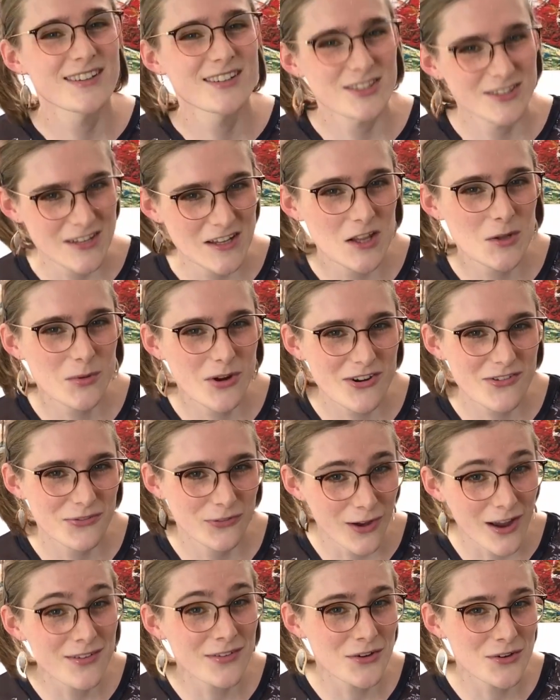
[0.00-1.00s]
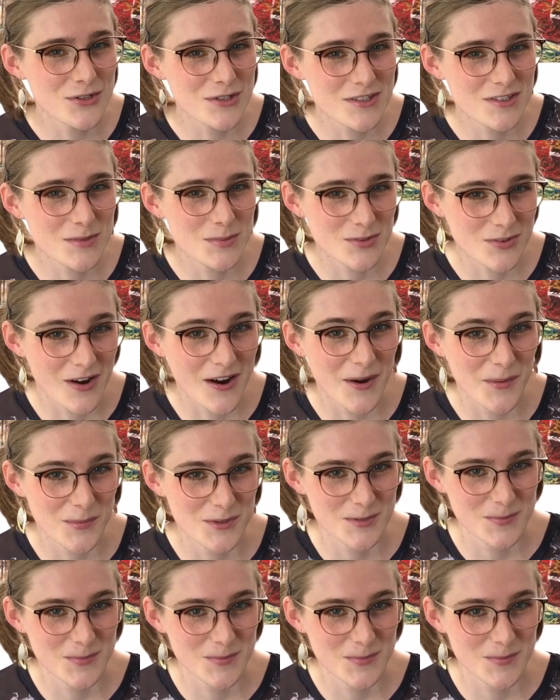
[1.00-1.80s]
To celebrate 500 subscribers,